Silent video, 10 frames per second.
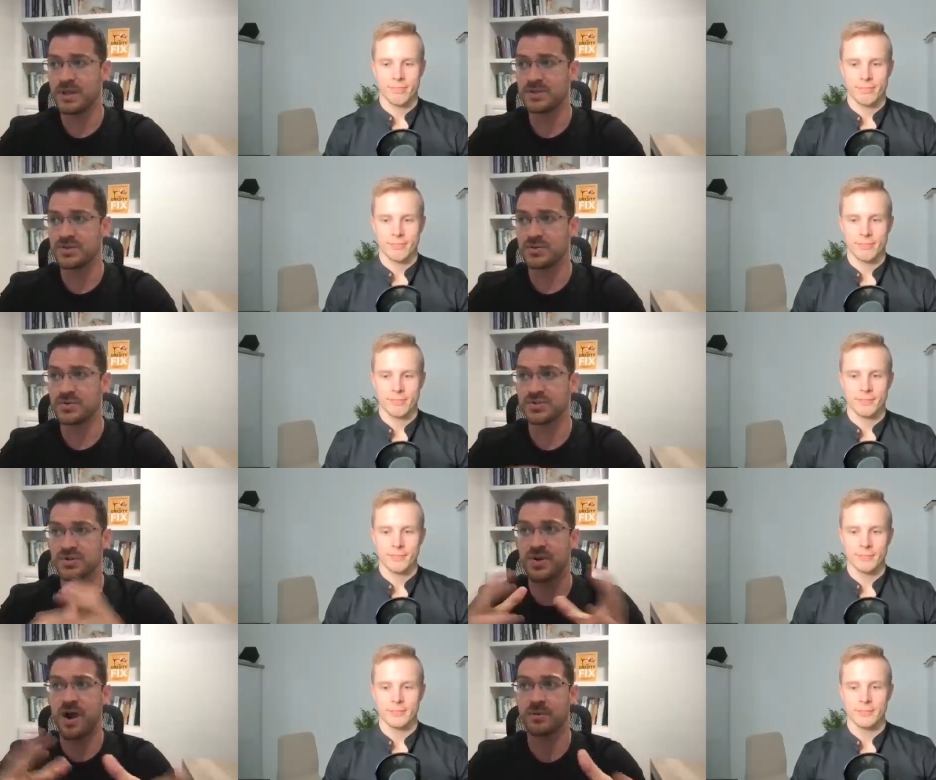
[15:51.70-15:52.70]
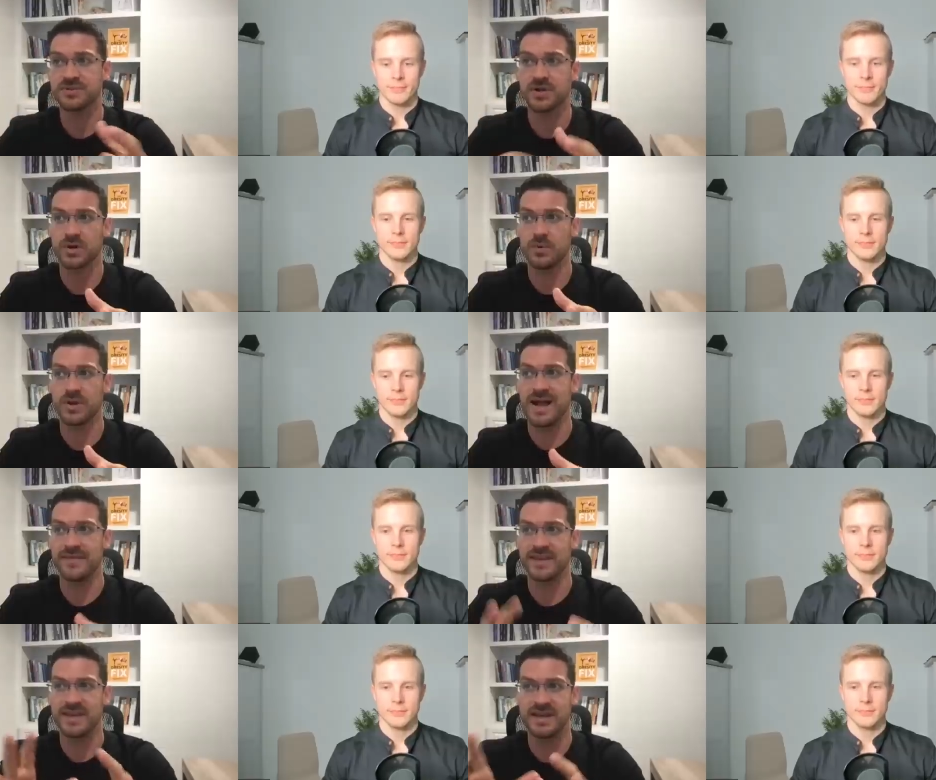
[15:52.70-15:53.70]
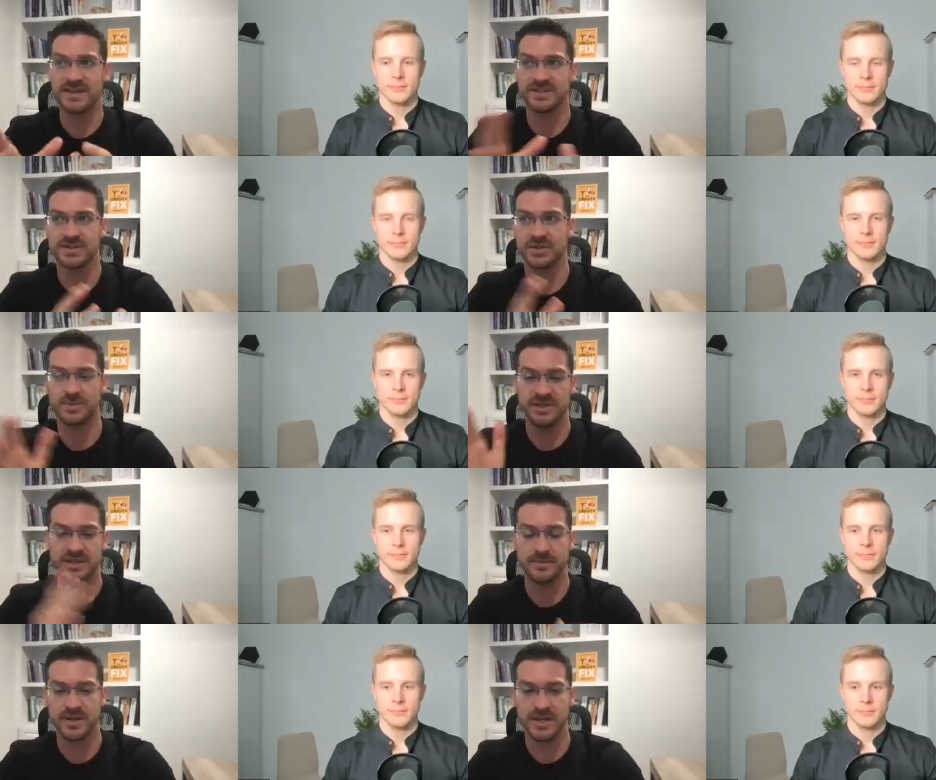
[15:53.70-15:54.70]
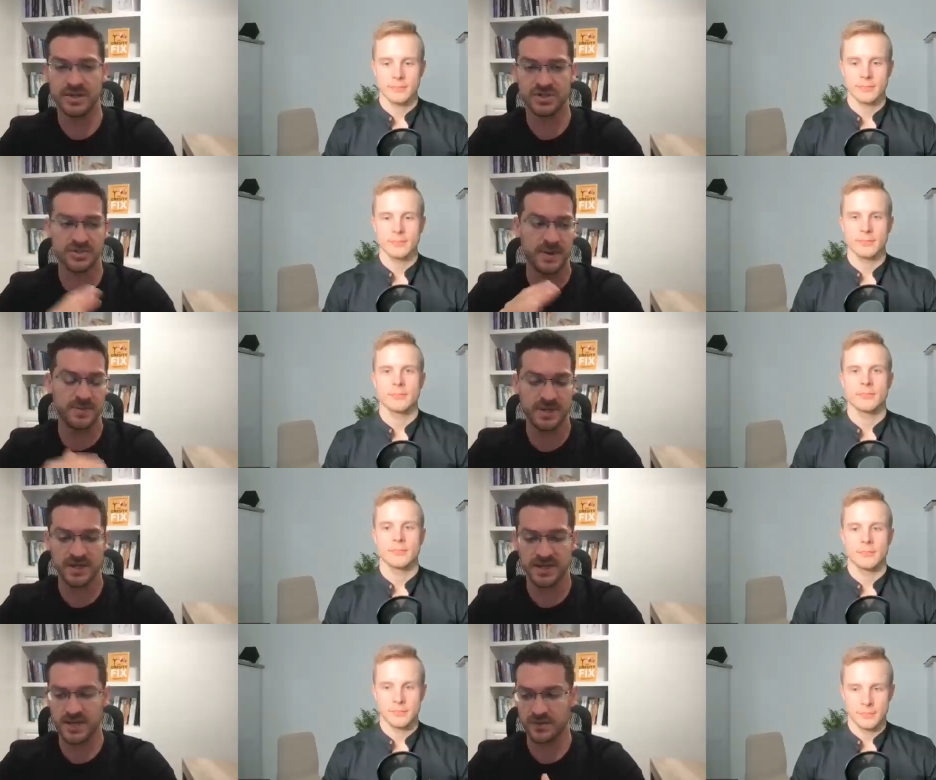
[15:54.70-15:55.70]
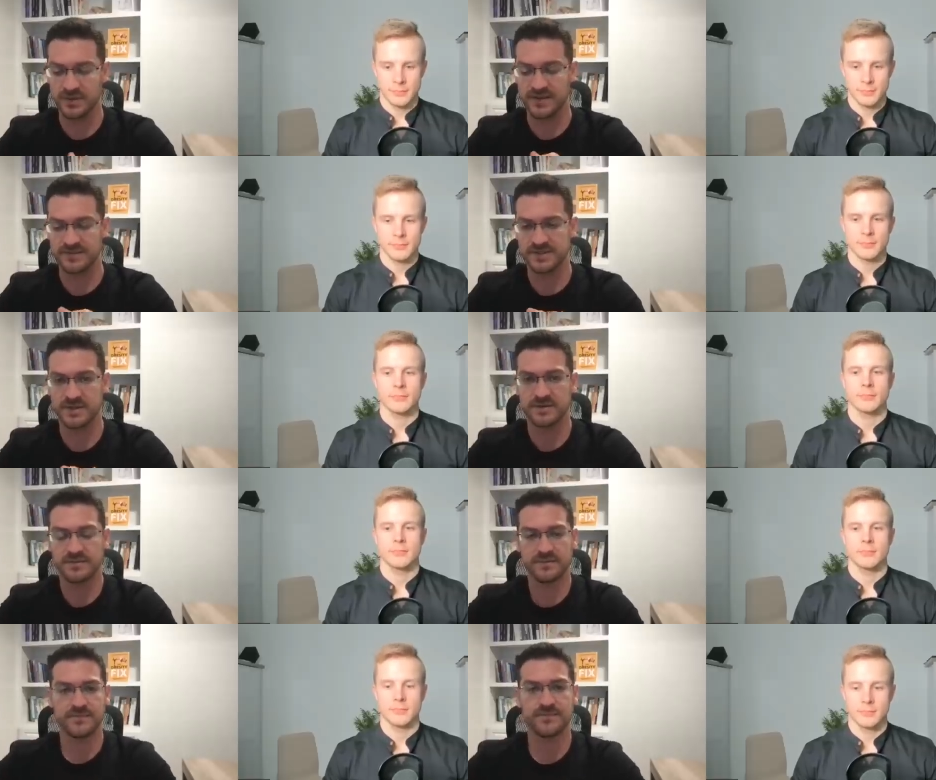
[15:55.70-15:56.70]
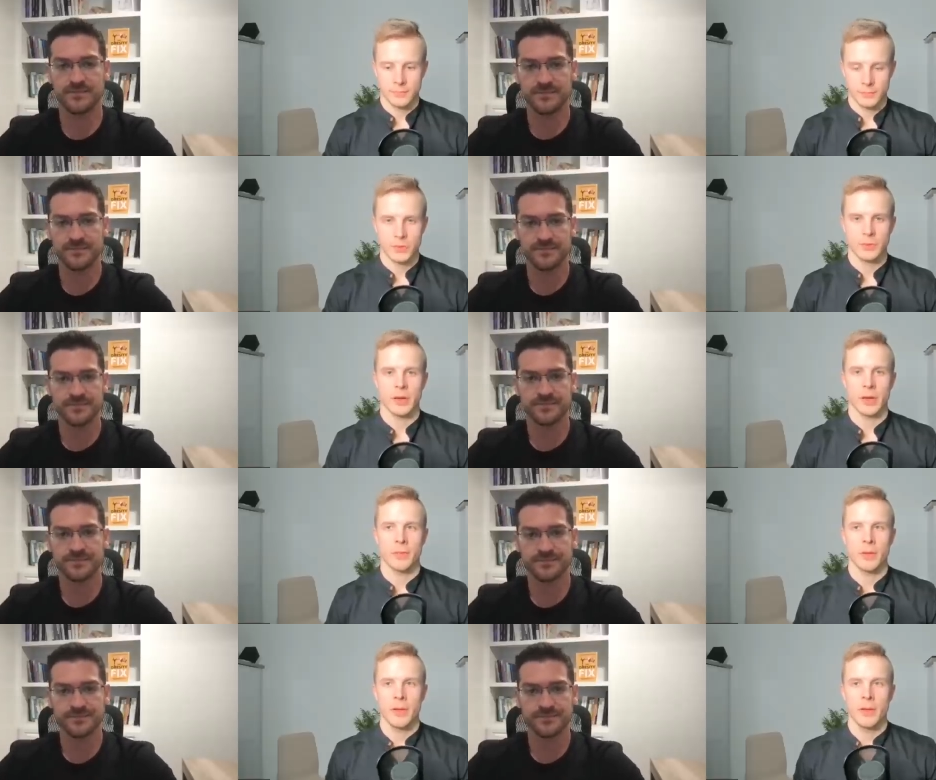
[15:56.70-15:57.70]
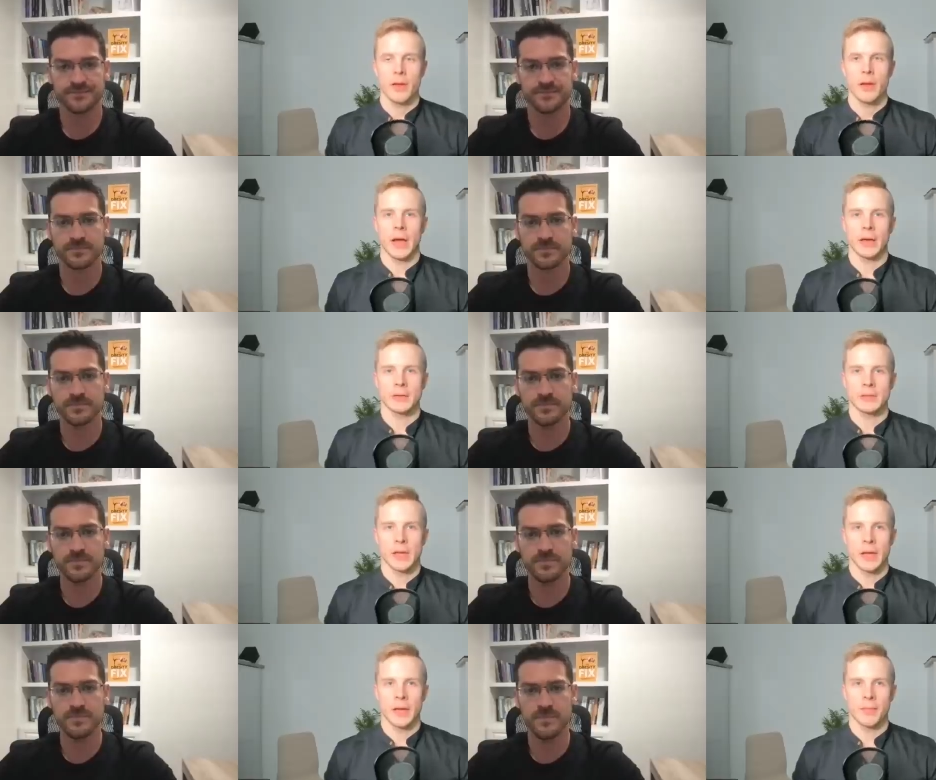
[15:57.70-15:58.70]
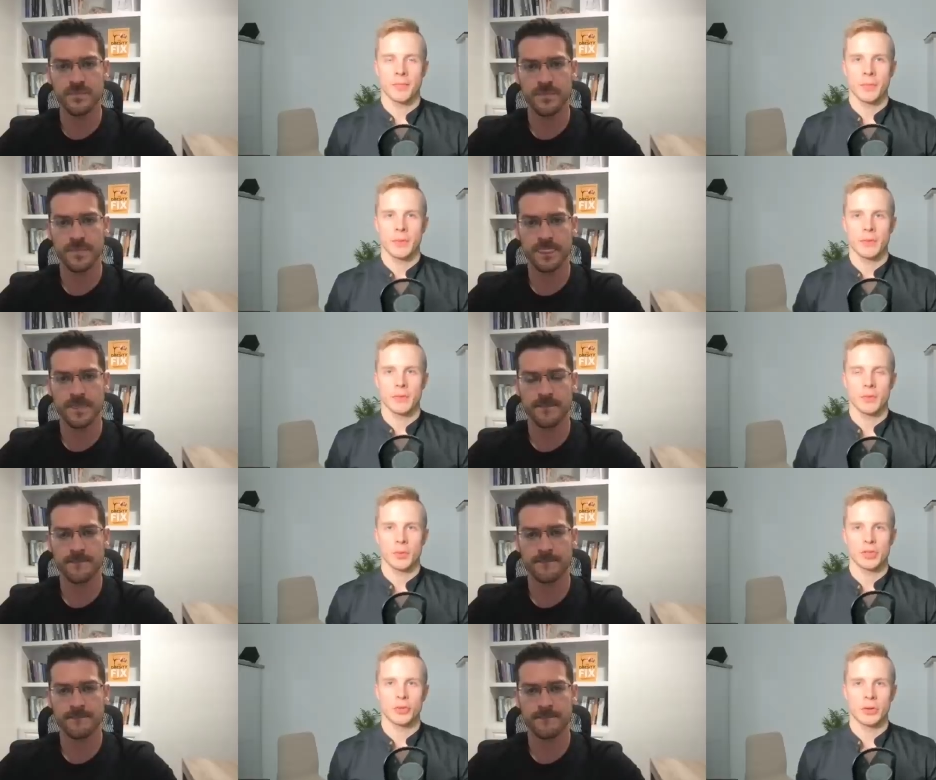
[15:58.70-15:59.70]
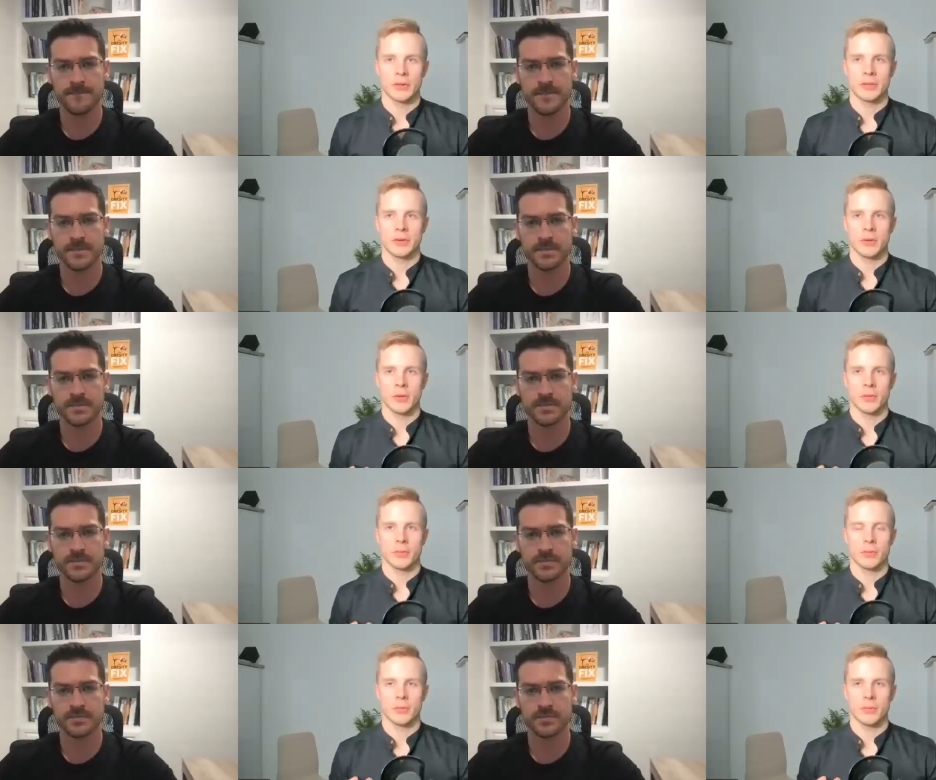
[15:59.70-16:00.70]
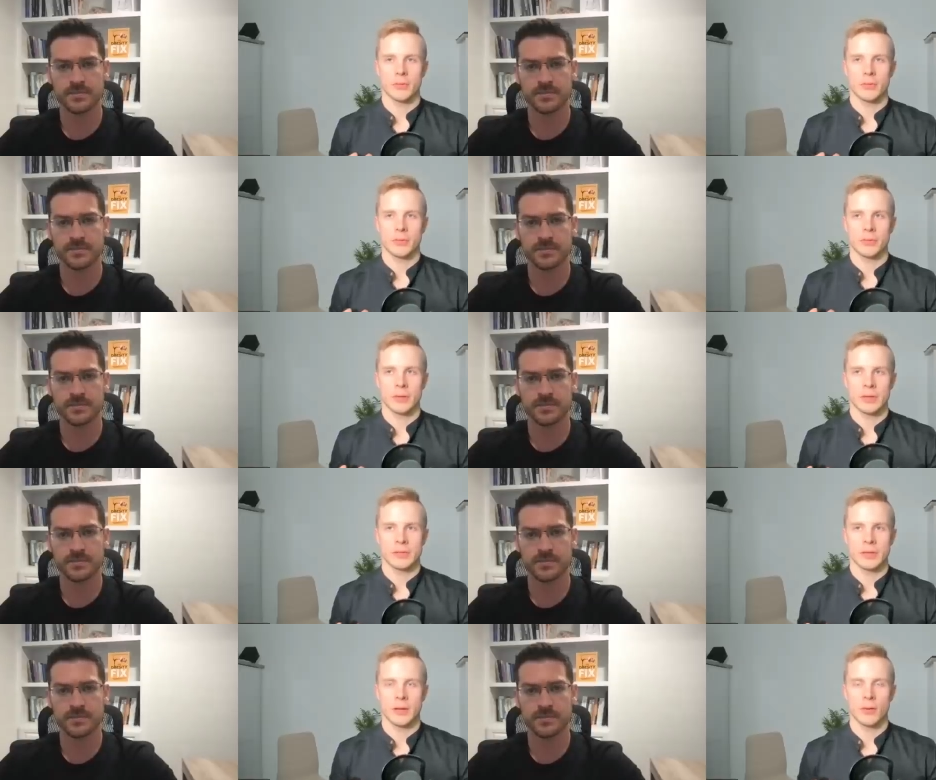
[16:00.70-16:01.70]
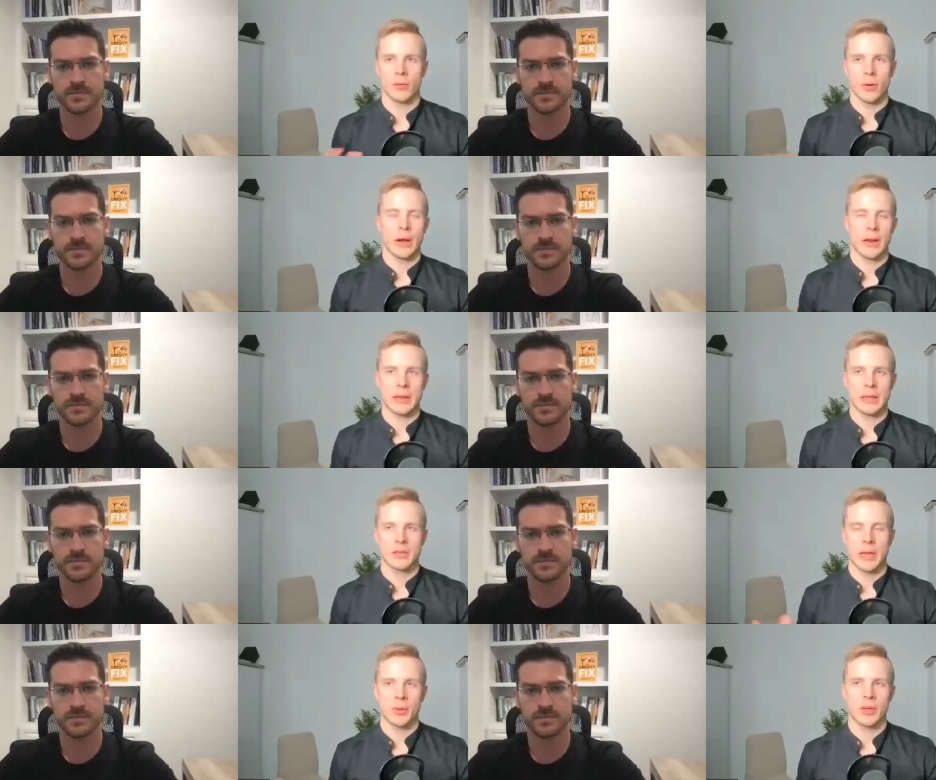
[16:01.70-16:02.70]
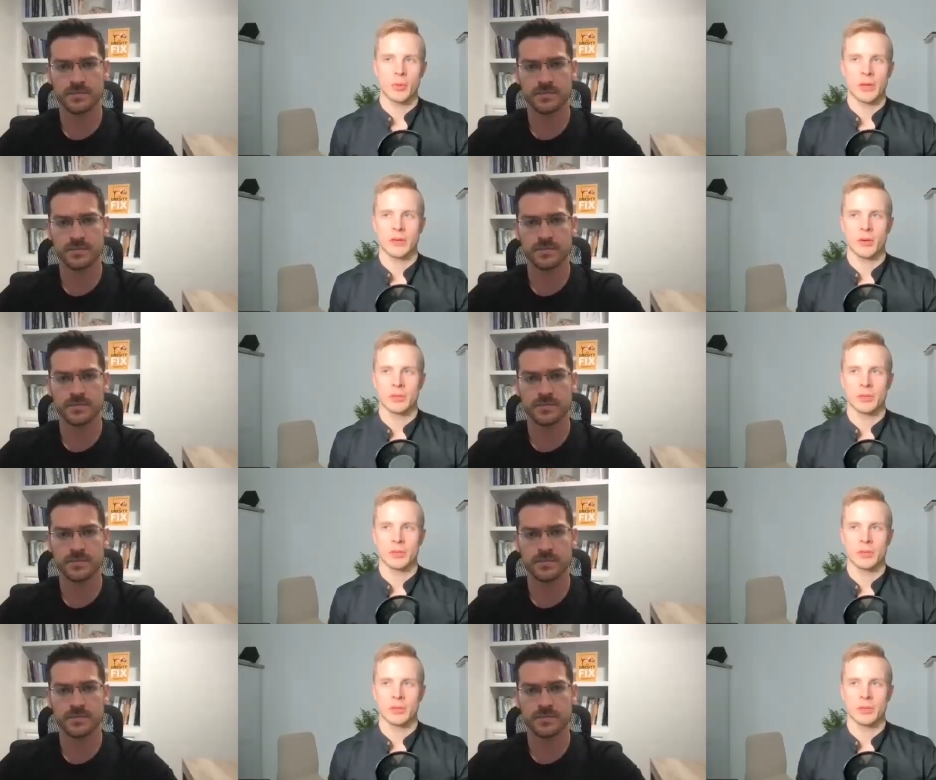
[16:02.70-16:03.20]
Speaker 1: so there's certain harms that are going on that can't necessarily be eliminated just by being in a calorie deficit.
Speaker 2: Yeah, and um, we shouldn't, you know, let's say, or, or uh, actually, yeah, we can we can